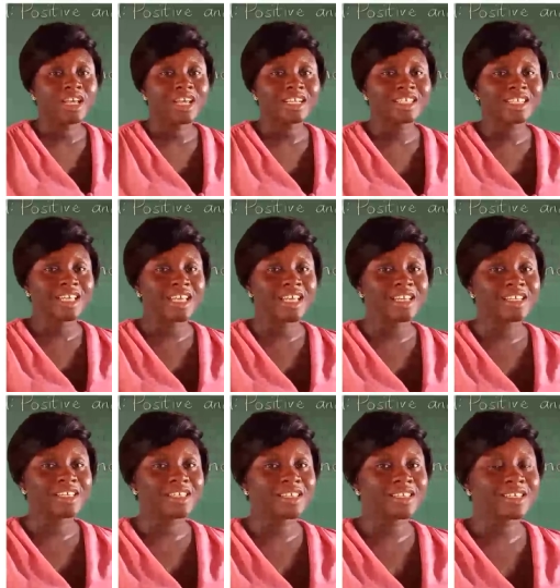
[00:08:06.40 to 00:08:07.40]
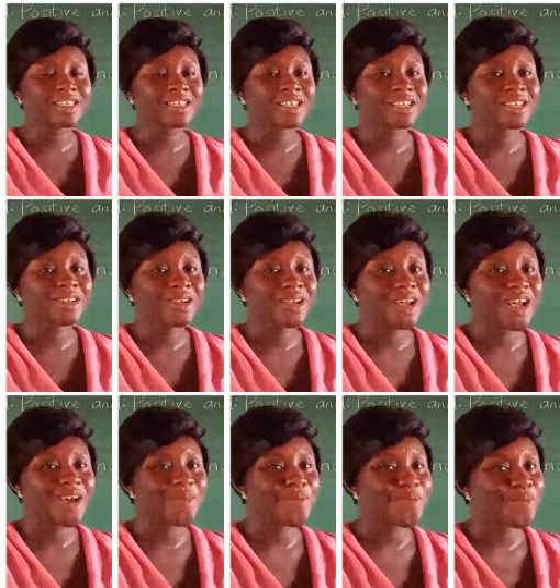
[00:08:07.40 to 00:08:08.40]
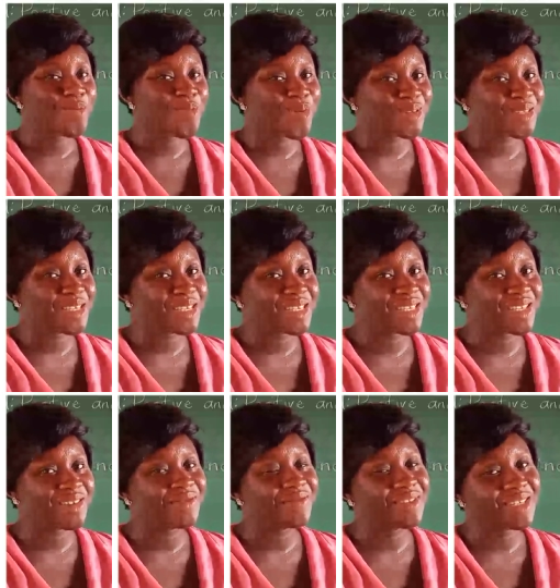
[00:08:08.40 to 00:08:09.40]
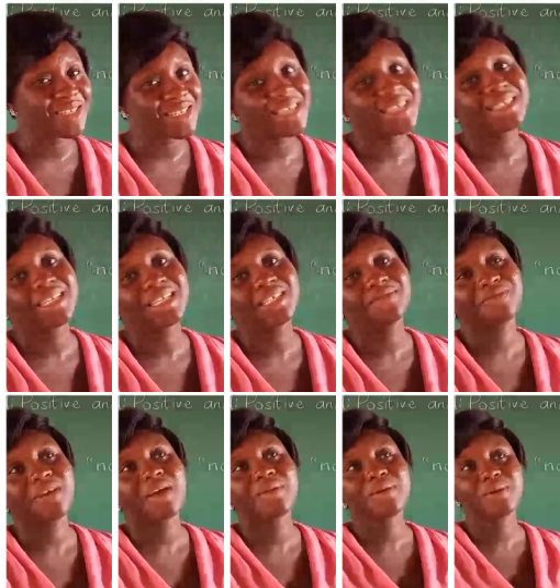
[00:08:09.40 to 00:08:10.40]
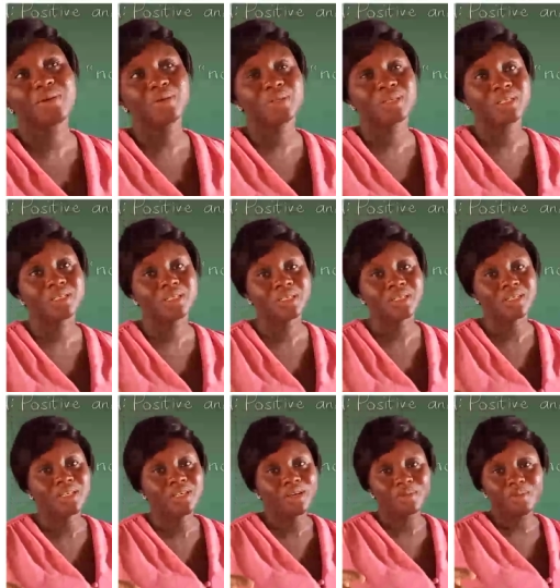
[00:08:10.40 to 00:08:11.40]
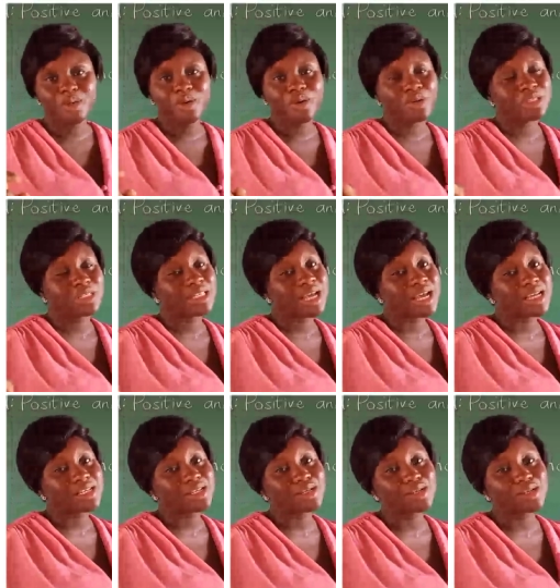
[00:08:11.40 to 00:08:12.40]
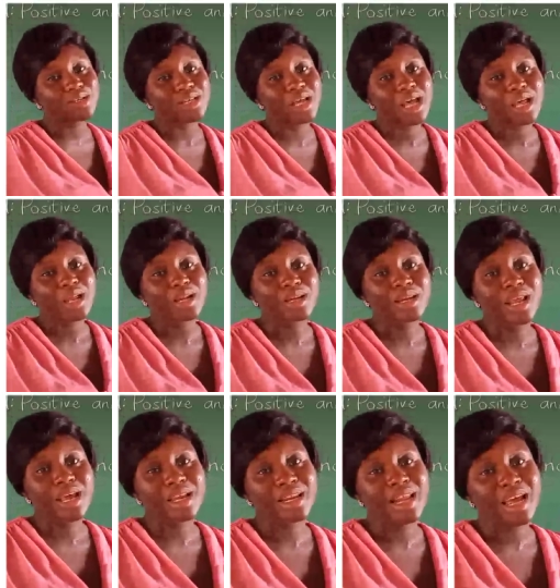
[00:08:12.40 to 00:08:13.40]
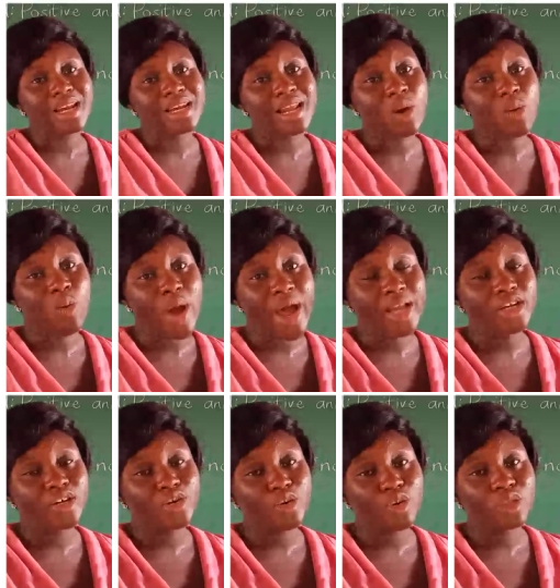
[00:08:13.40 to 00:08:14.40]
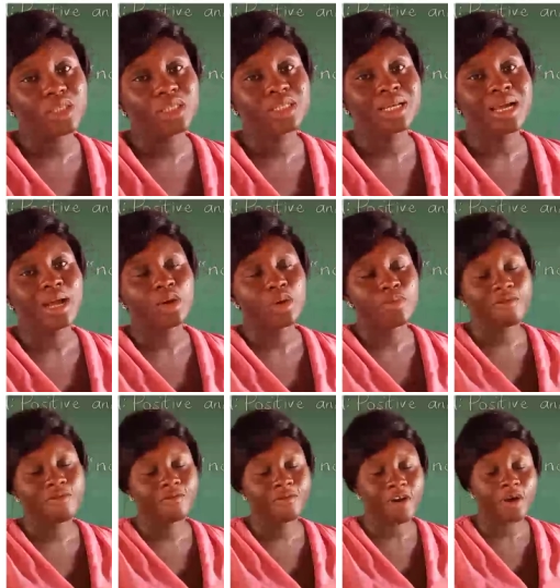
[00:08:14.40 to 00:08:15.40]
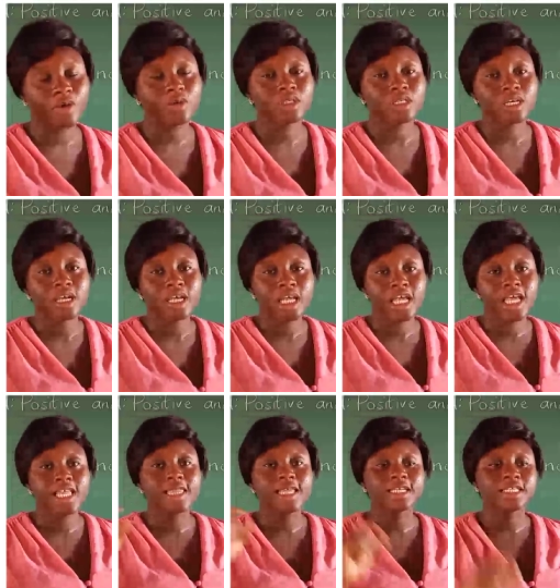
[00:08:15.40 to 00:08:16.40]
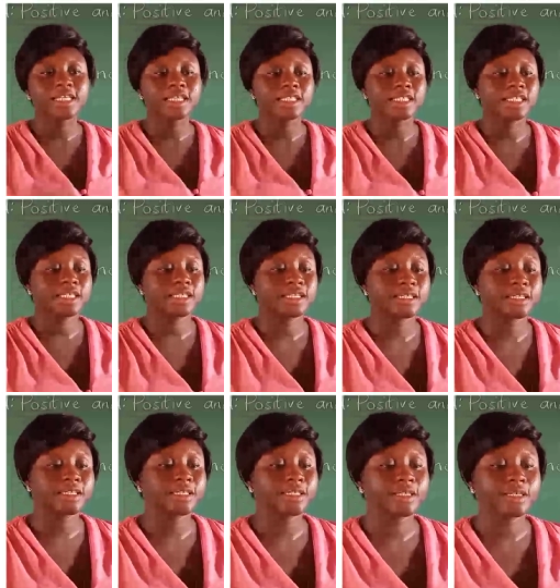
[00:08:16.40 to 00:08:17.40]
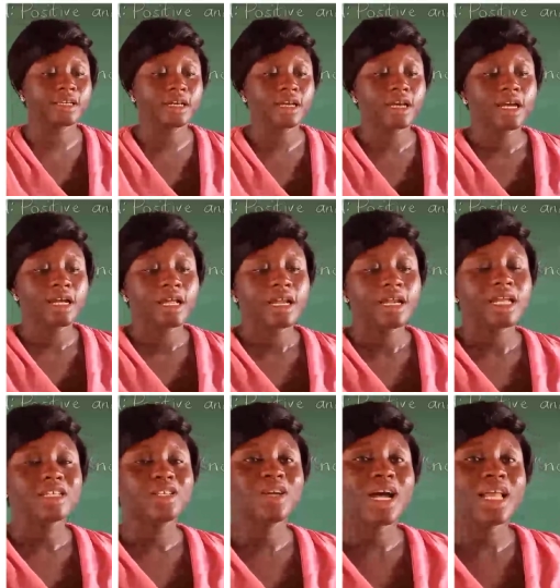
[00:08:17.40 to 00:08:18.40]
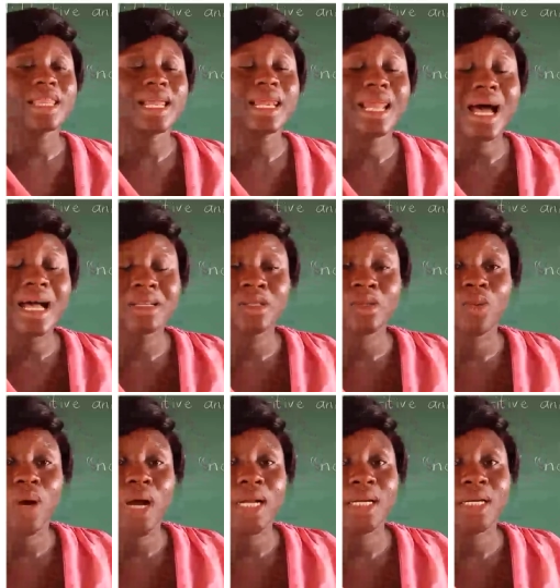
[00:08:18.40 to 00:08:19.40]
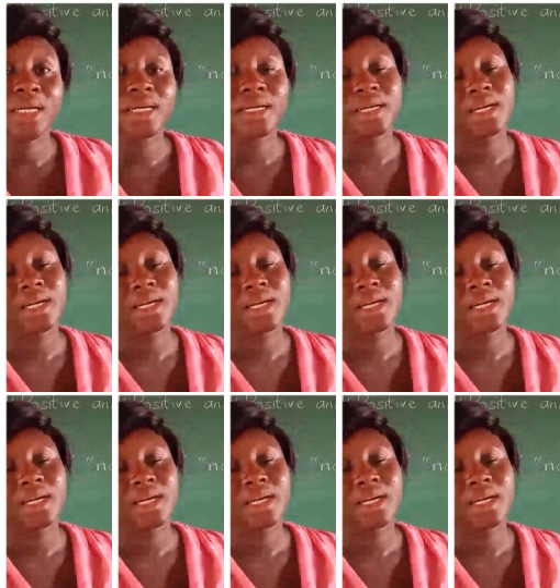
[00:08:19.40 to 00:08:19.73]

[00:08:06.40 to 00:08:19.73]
It is a positive sentence. Very good. Because there's the word not cannot be found in the sentence. Let's look at the last one.